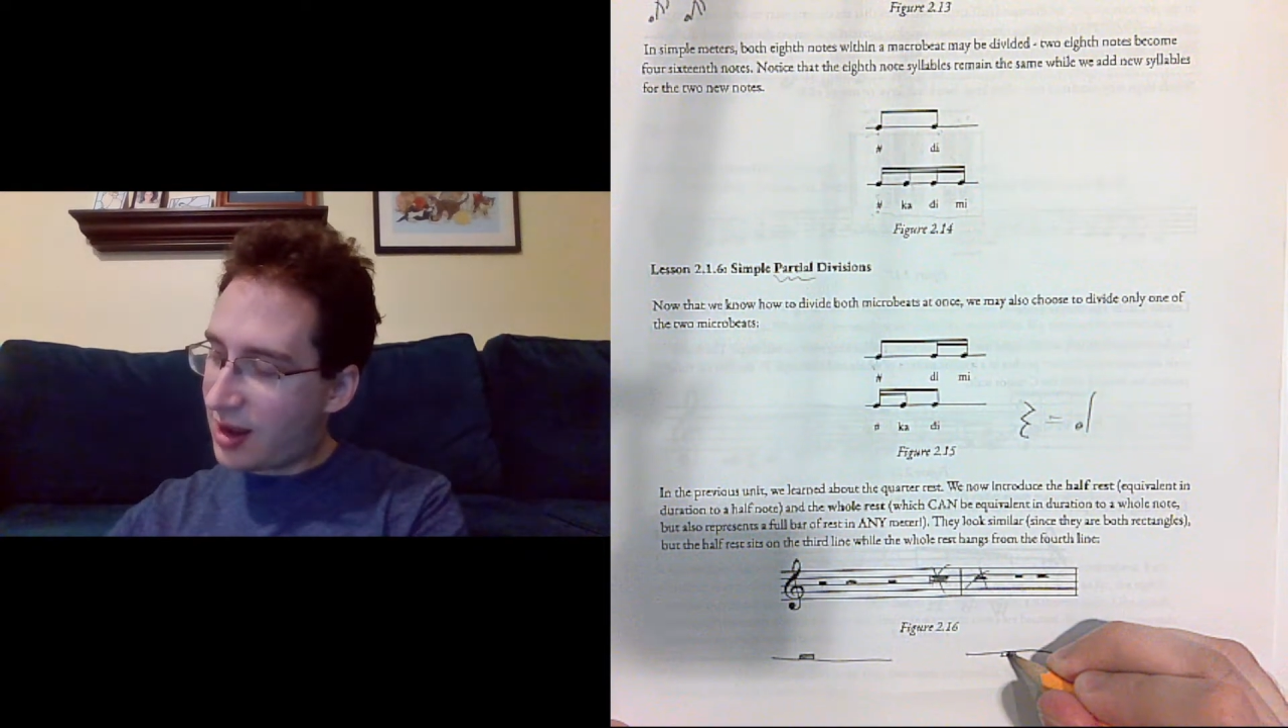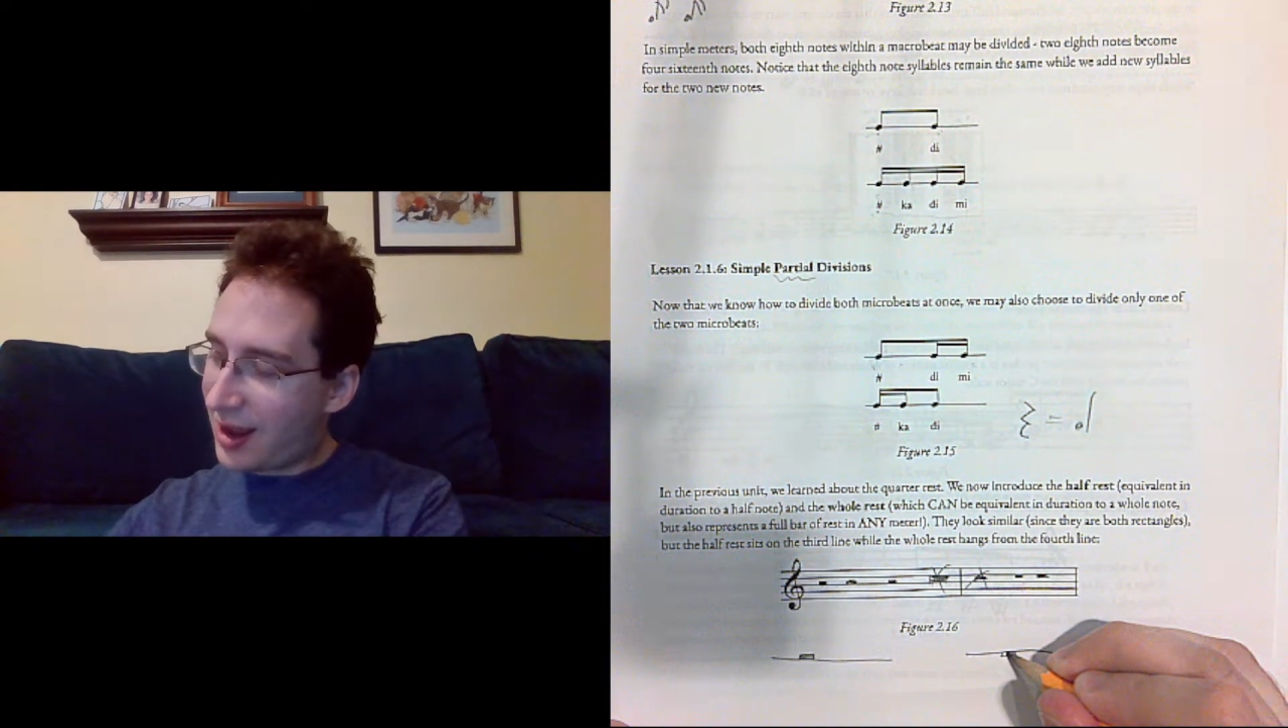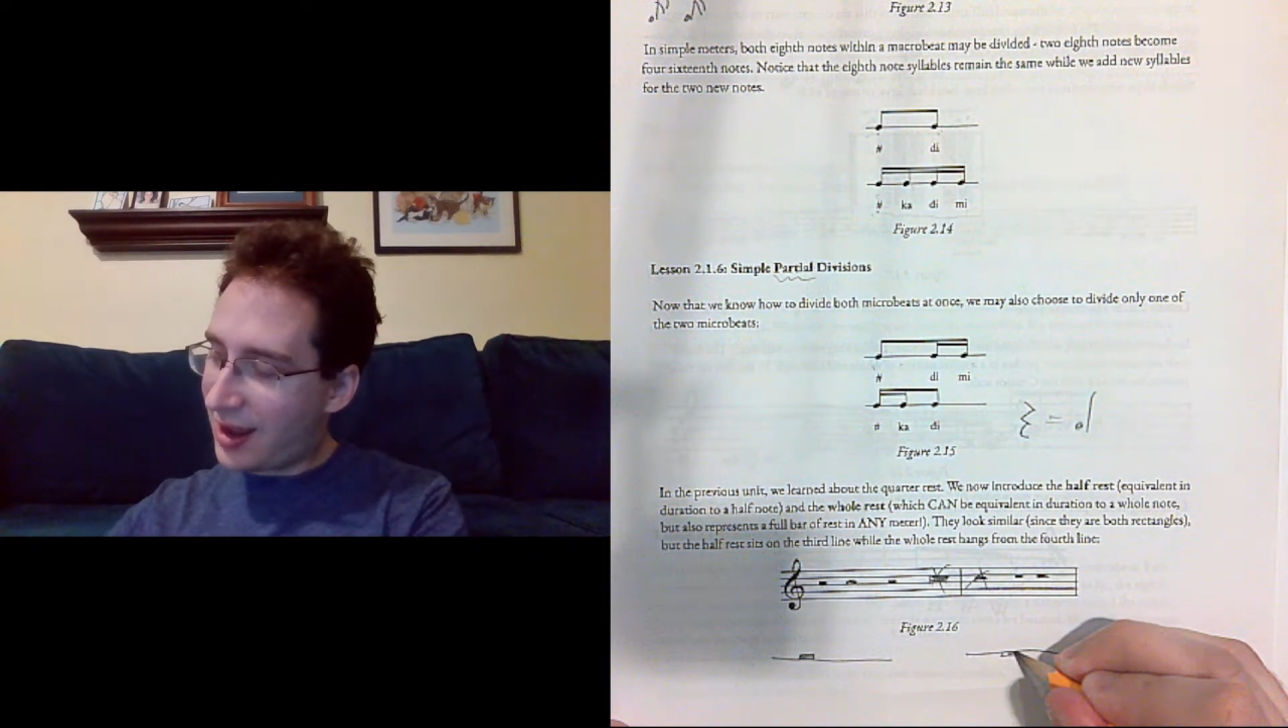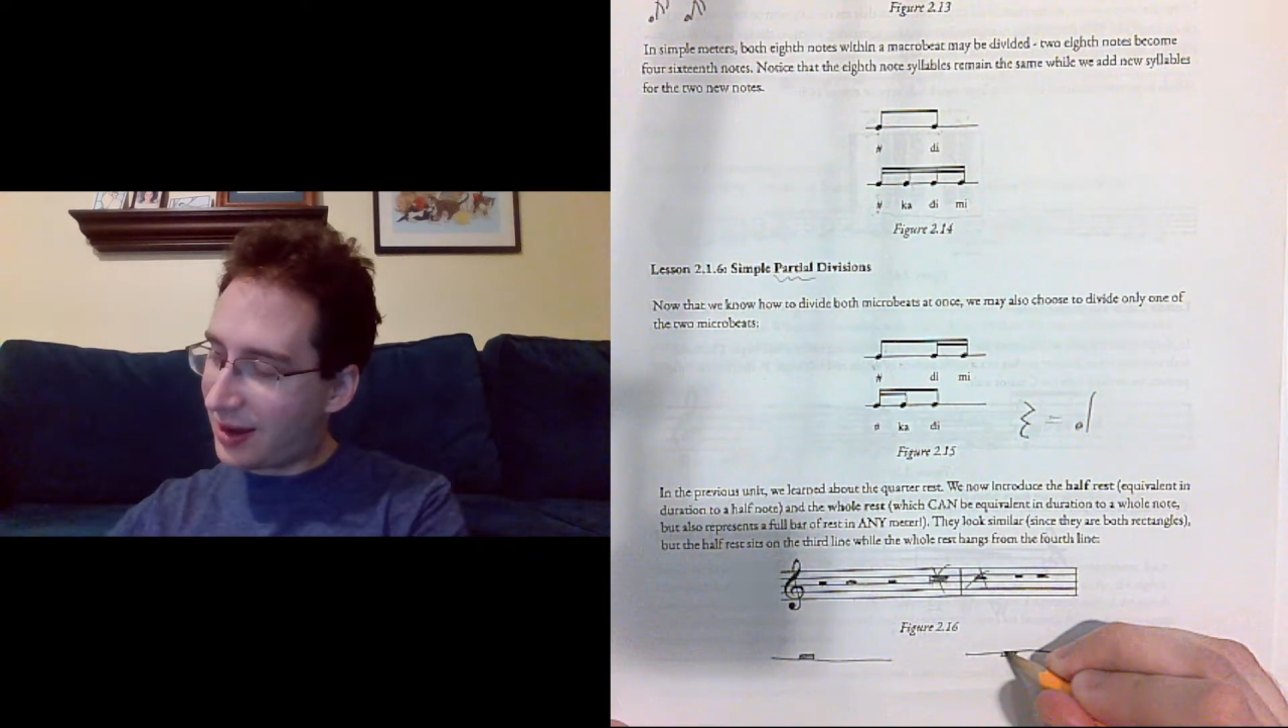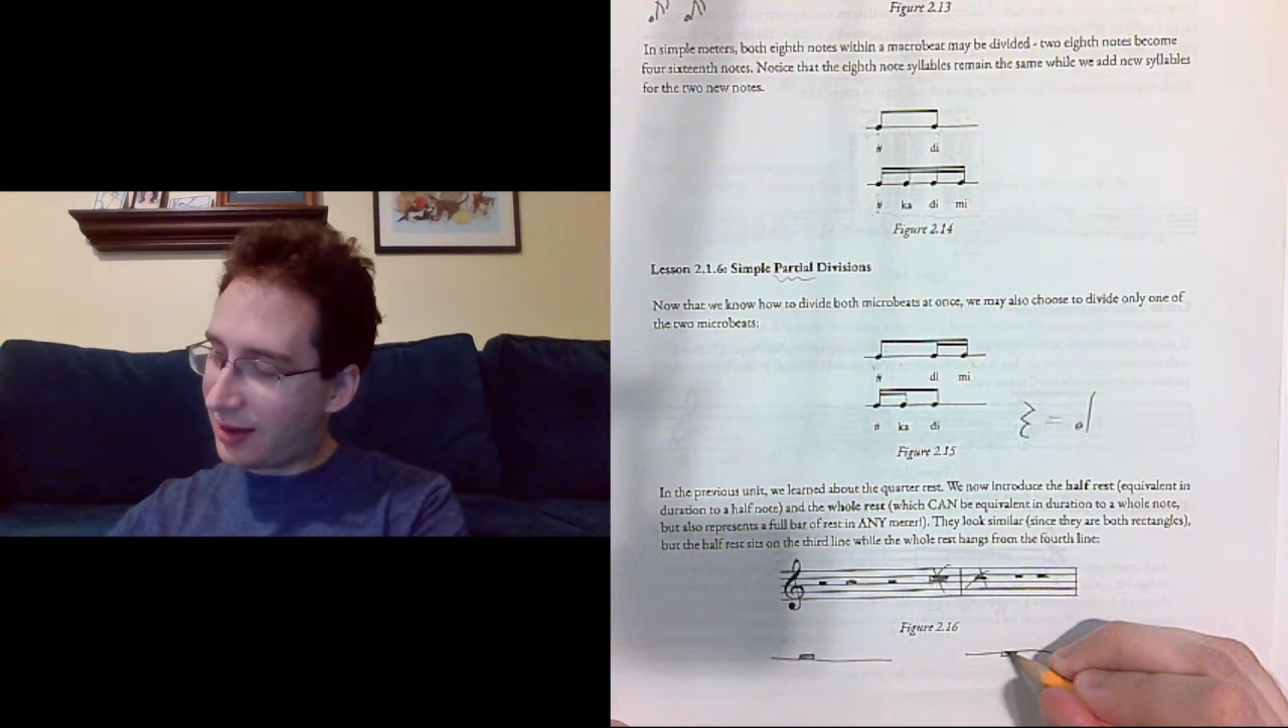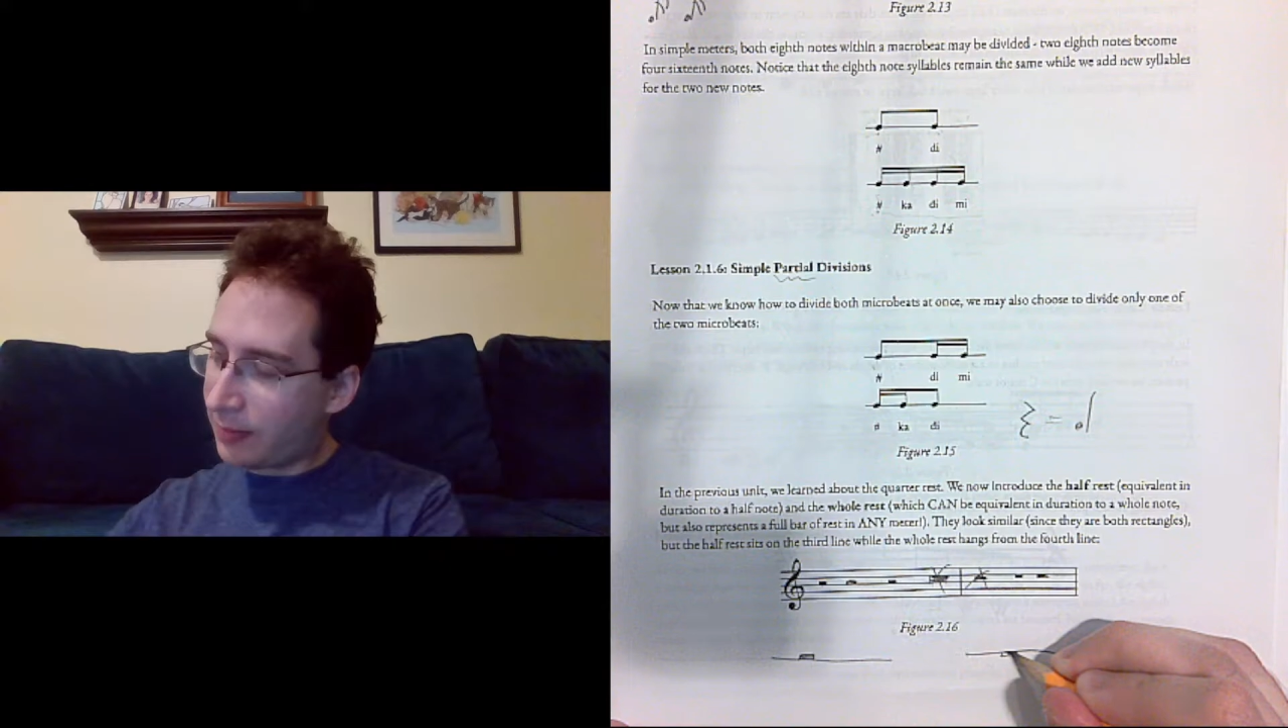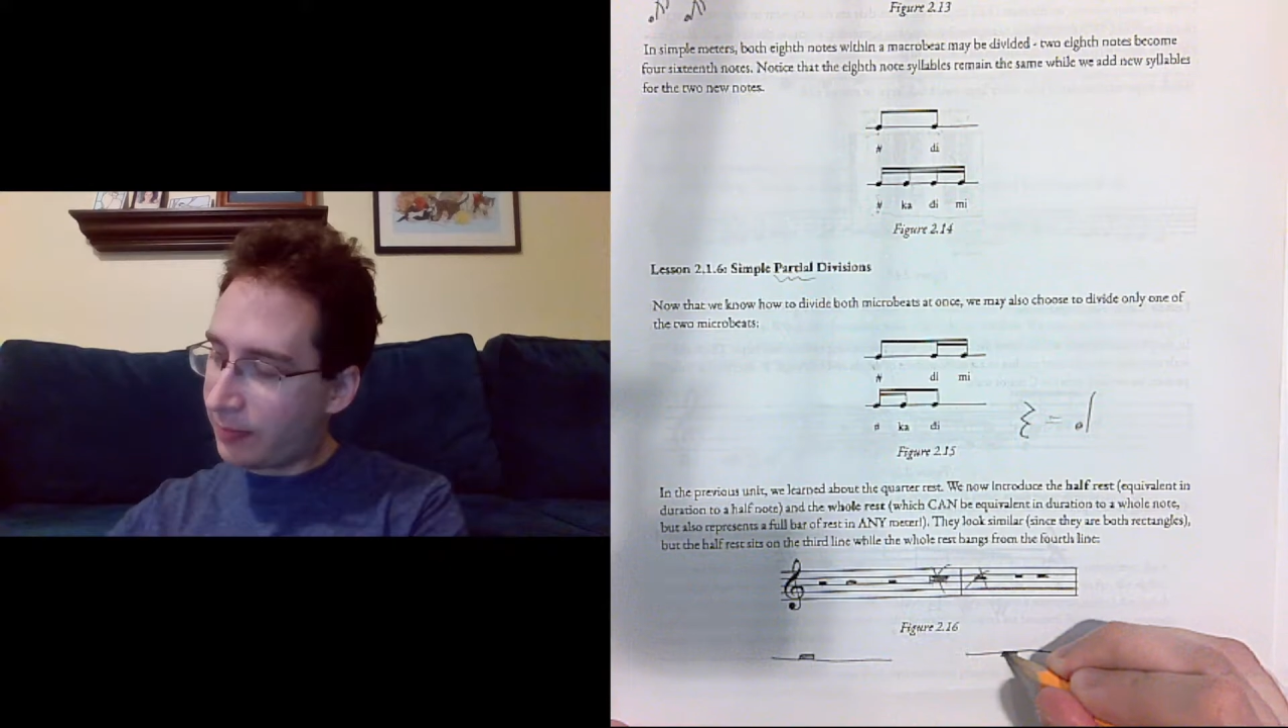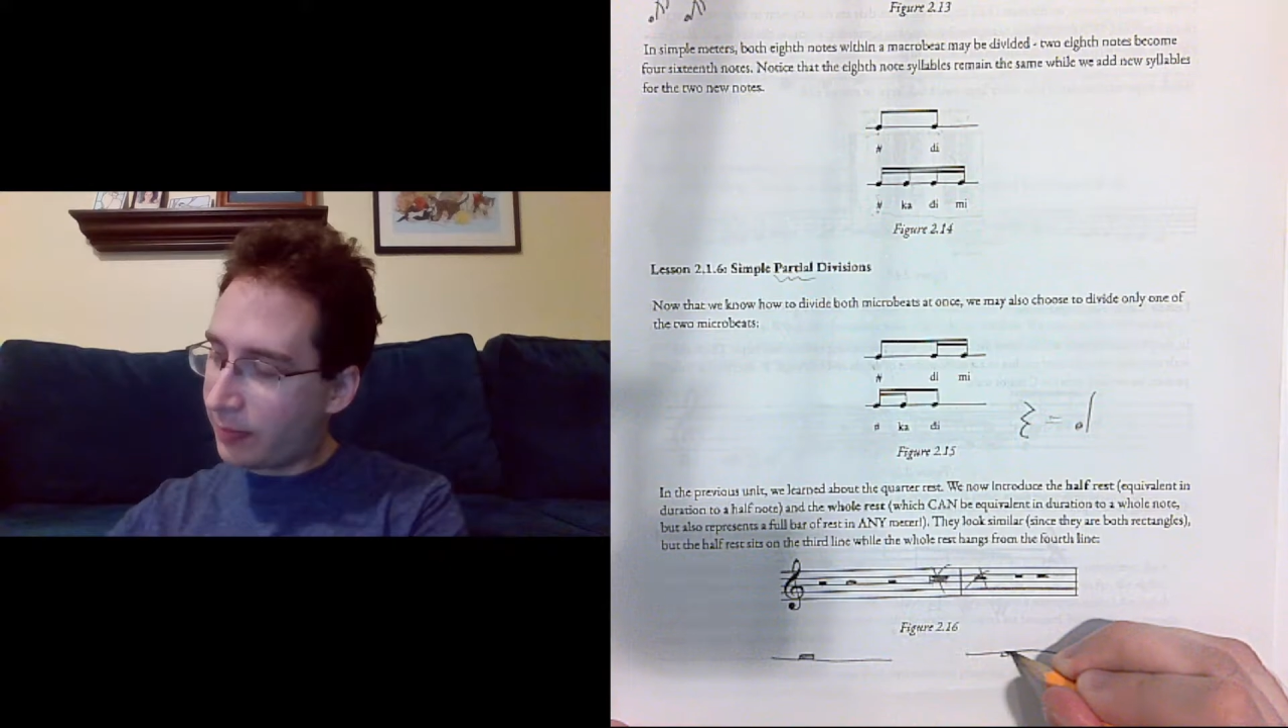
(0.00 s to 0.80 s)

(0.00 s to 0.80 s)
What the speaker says: hang.